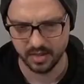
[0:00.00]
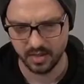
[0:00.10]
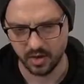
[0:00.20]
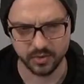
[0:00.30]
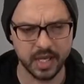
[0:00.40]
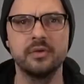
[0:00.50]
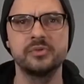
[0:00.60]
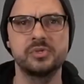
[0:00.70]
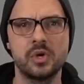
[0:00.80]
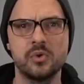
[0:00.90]
Okay,
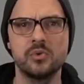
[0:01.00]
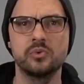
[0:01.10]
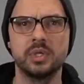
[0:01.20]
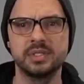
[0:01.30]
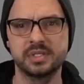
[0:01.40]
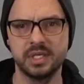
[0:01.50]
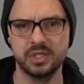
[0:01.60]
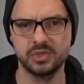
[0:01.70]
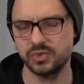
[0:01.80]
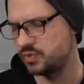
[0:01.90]
so let's get
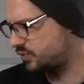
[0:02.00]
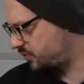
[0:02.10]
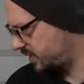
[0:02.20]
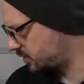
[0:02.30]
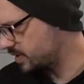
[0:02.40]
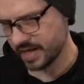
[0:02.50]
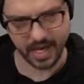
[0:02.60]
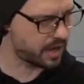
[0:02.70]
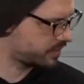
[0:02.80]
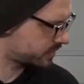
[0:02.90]
to figuring
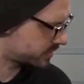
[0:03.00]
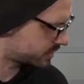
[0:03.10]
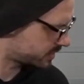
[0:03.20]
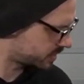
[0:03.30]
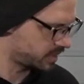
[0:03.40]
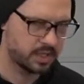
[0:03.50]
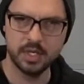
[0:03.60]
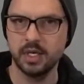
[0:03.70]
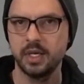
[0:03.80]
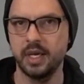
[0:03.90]
out
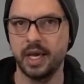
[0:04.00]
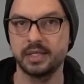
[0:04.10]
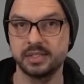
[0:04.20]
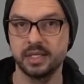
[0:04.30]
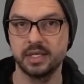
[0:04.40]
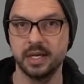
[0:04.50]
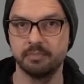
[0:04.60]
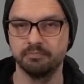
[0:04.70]
how to set it up.